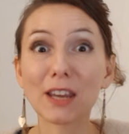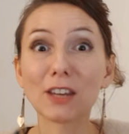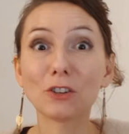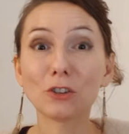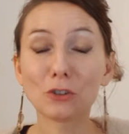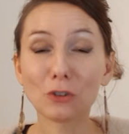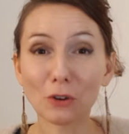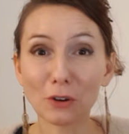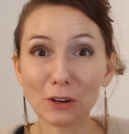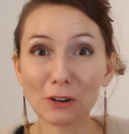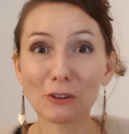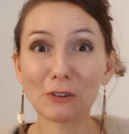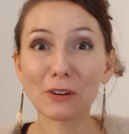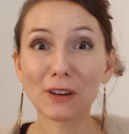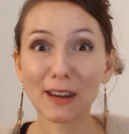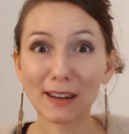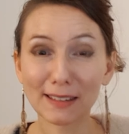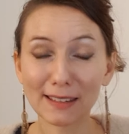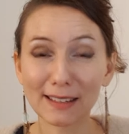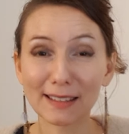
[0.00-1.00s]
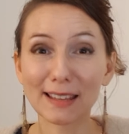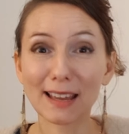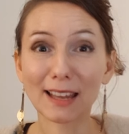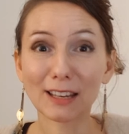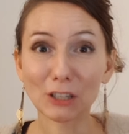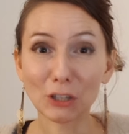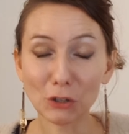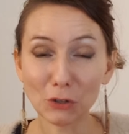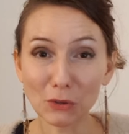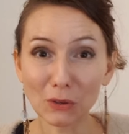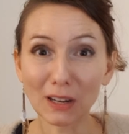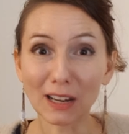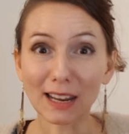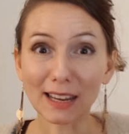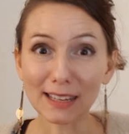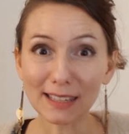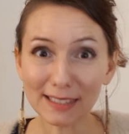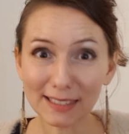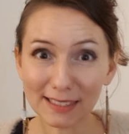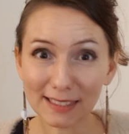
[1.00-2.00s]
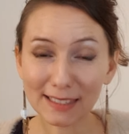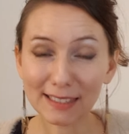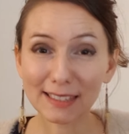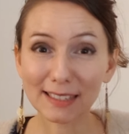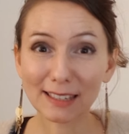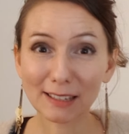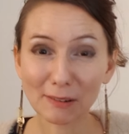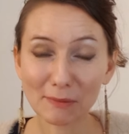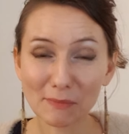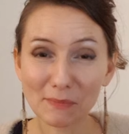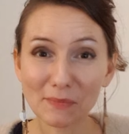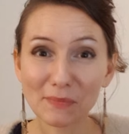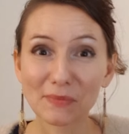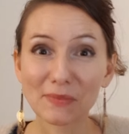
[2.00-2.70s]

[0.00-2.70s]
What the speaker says: enjoy creating that new list